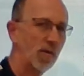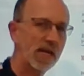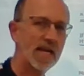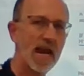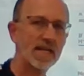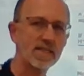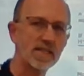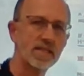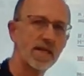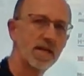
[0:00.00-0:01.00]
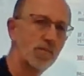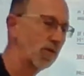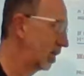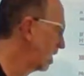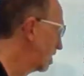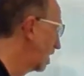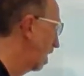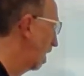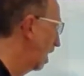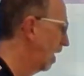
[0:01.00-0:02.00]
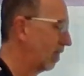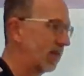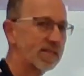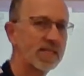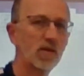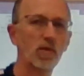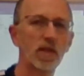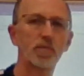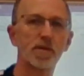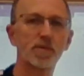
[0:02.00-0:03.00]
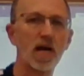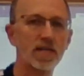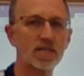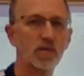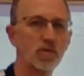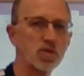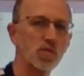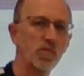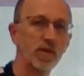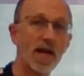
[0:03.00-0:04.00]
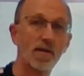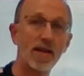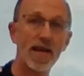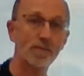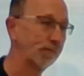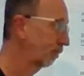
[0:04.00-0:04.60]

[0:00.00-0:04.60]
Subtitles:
weak acids then in more detail and this equilibrium constant, which we will now name.